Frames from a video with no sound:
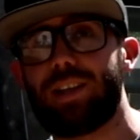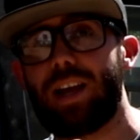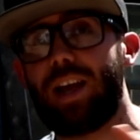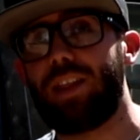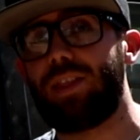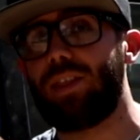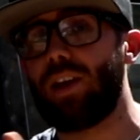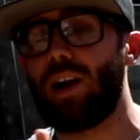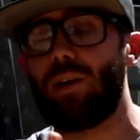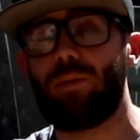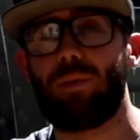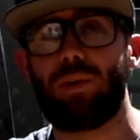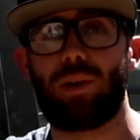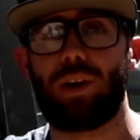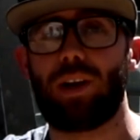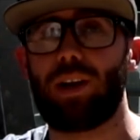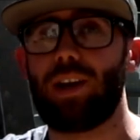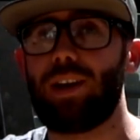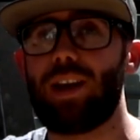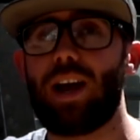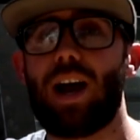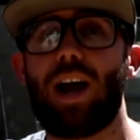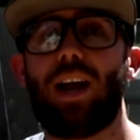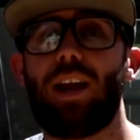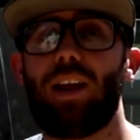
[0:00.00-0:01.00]
I thought we were
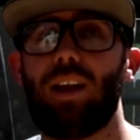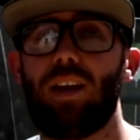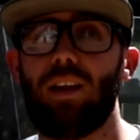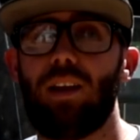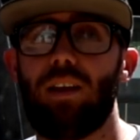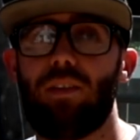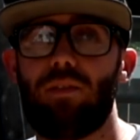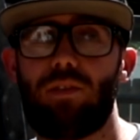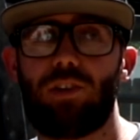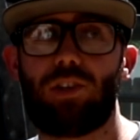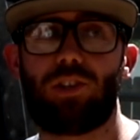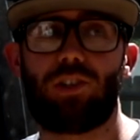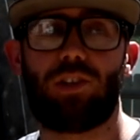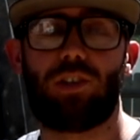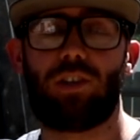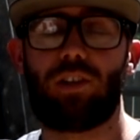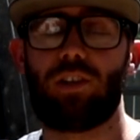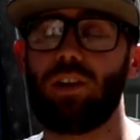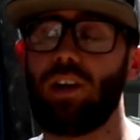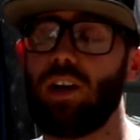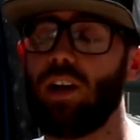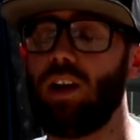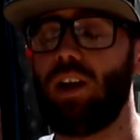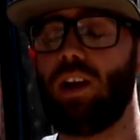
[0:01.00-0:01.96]
gonna die for sure.